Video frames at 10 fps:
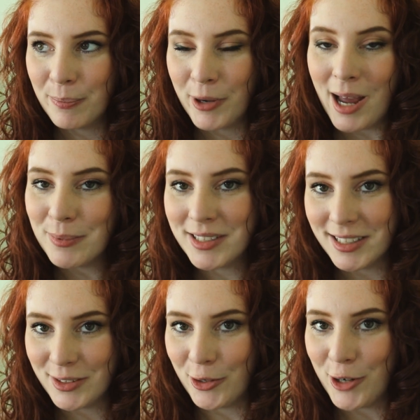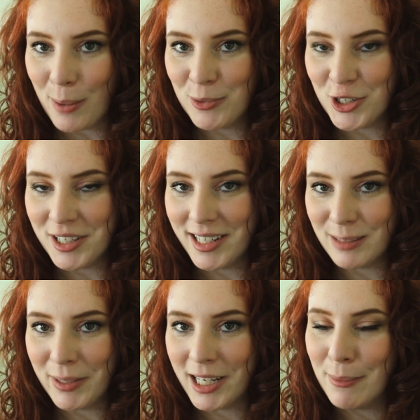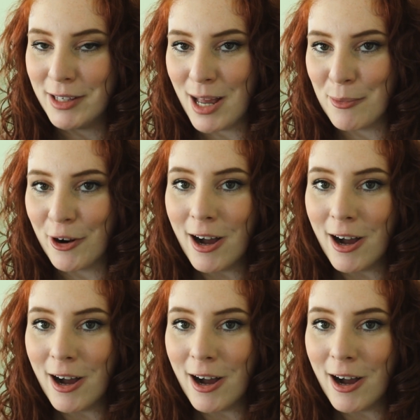Perhaps this third option has become a lot more